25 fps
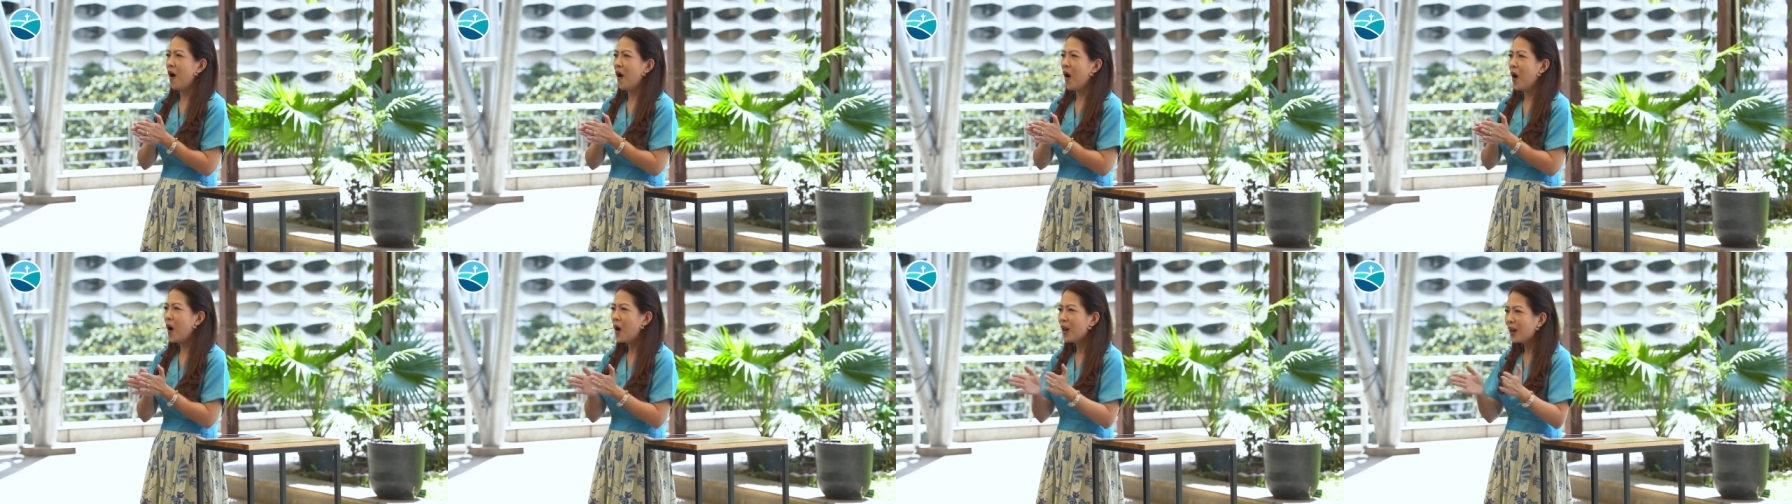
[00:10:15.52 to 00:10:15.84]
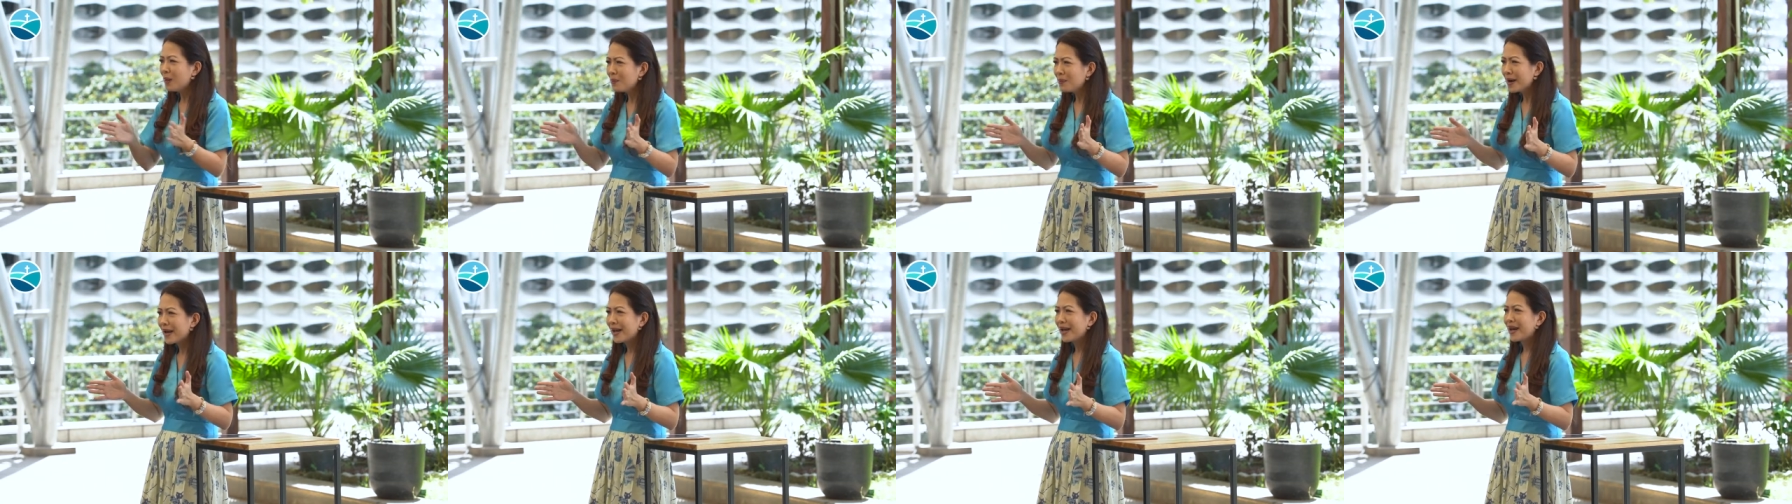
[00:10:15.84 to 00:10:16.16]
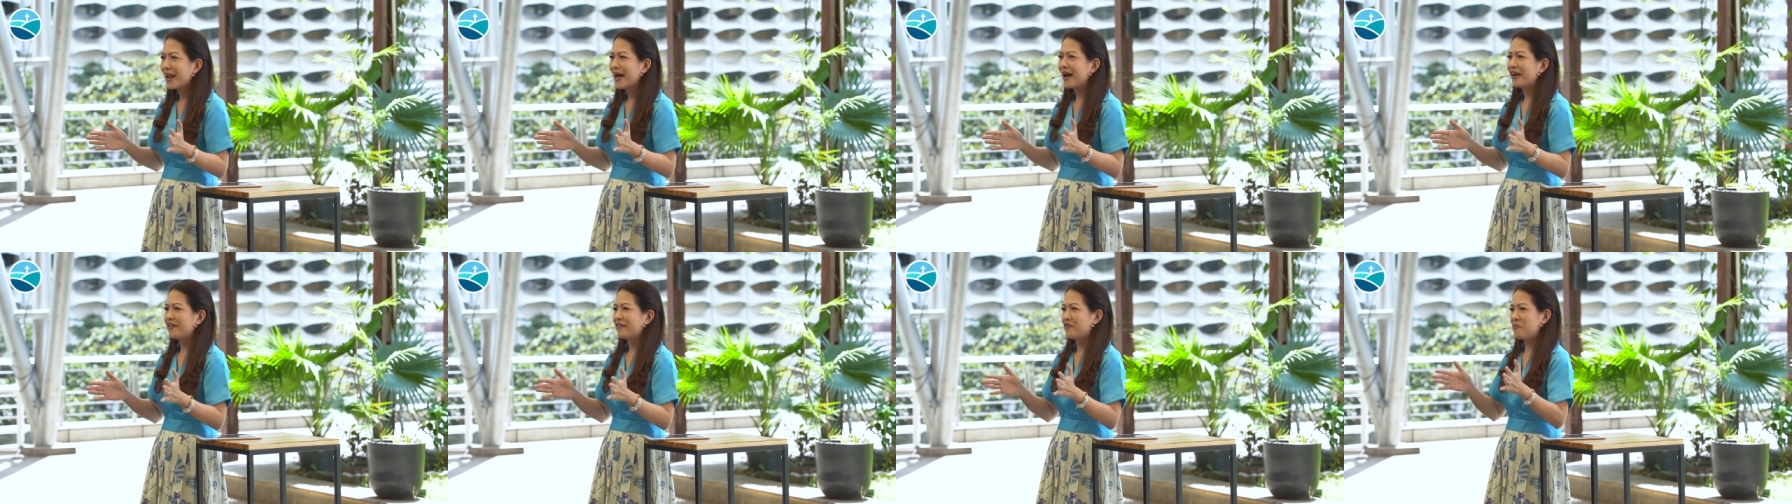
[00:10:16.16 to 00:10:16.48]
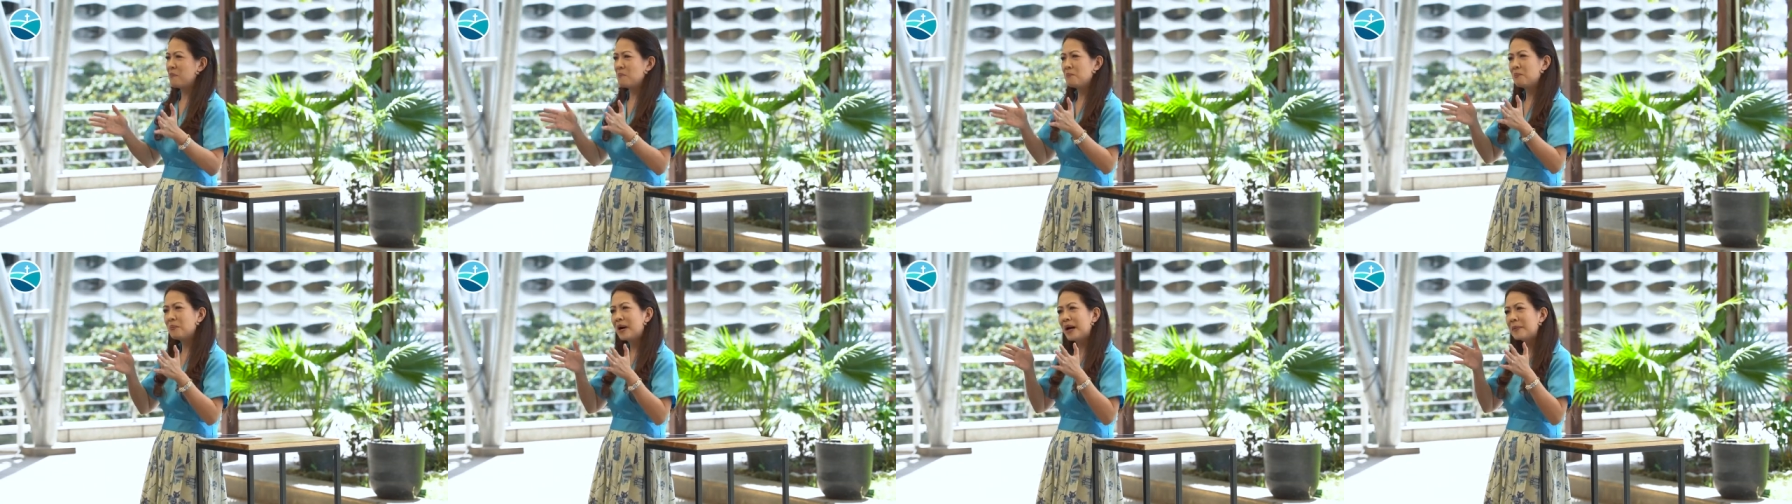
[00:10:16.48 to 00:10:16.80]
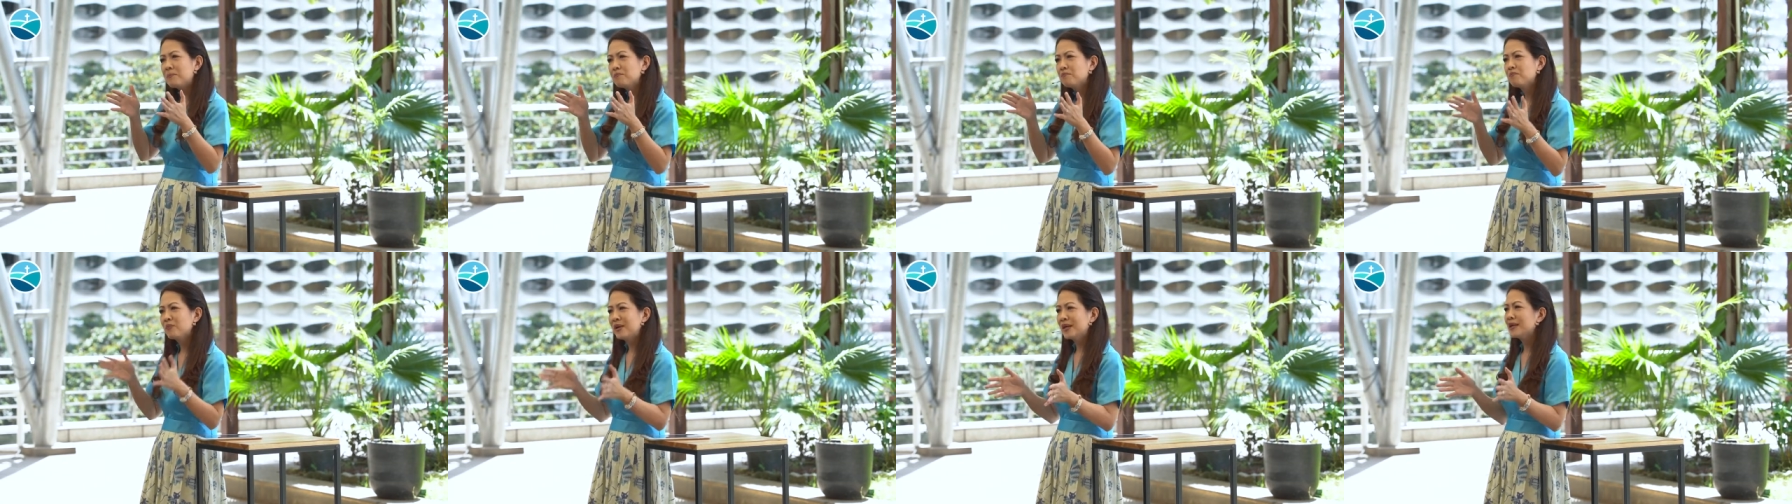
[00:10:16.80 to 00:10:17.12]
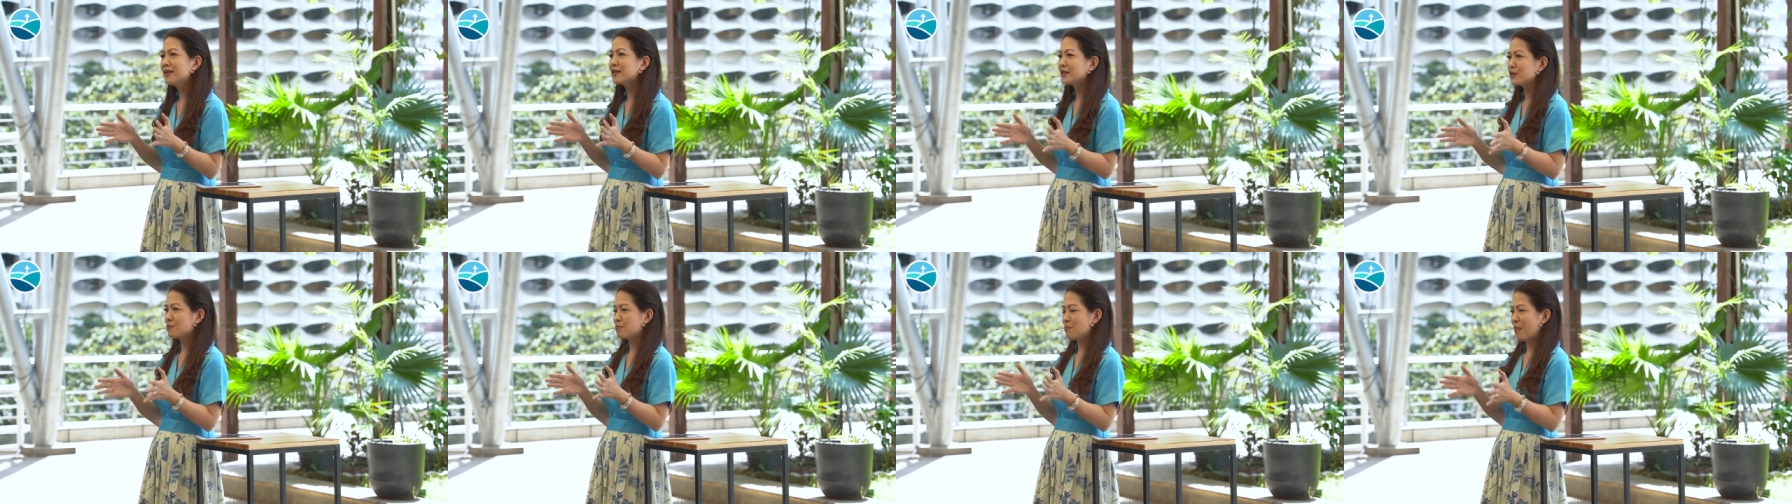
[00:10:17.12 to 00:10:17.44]
All my life, my
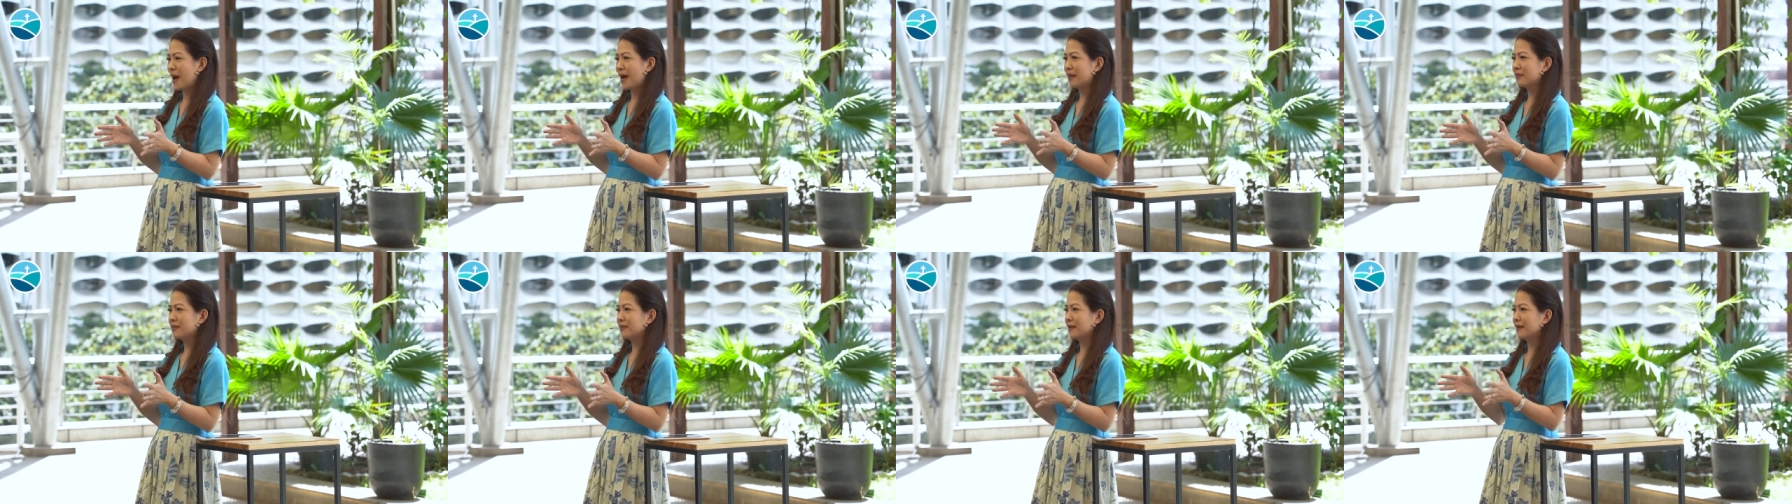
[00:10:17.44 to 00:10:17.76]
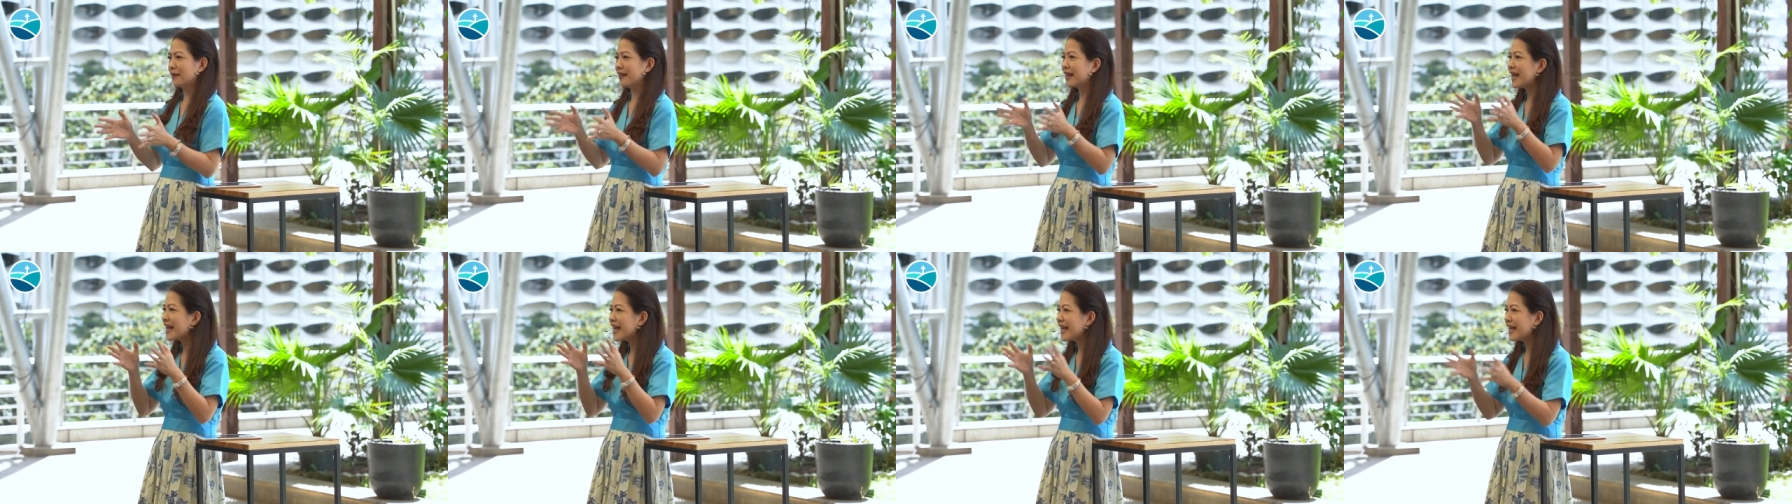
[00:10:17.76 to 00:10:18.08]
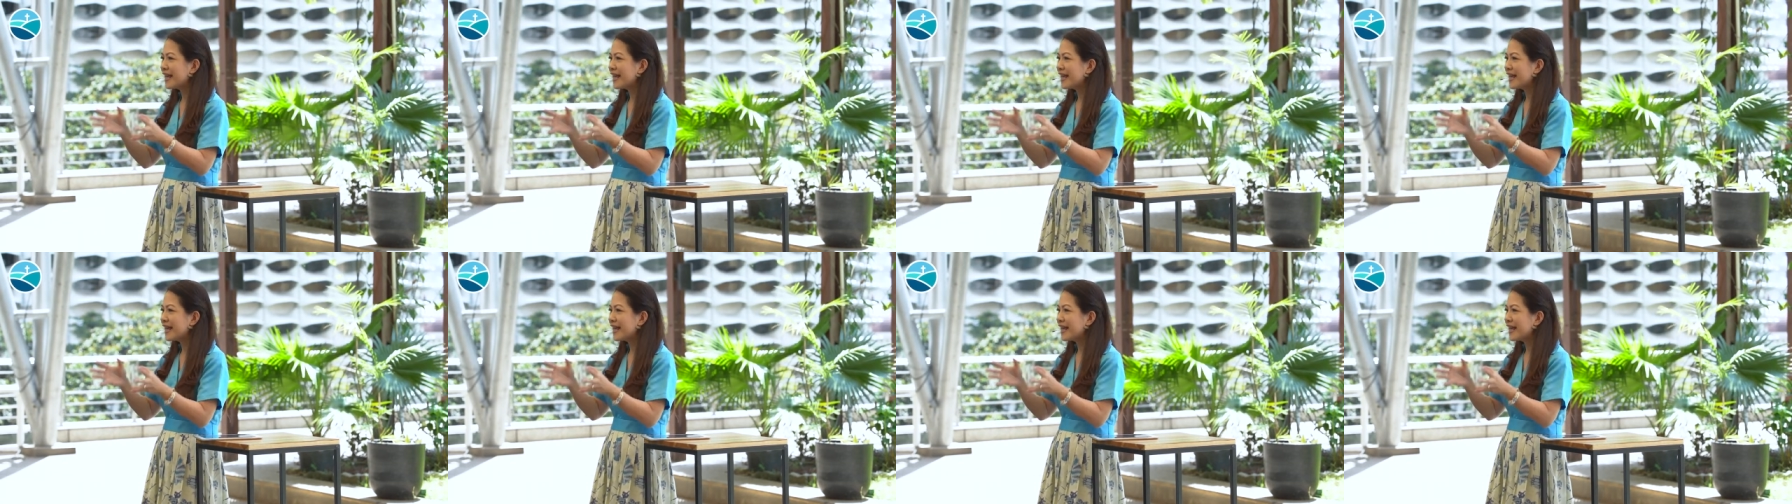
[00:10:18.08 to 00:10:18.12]
biggest battle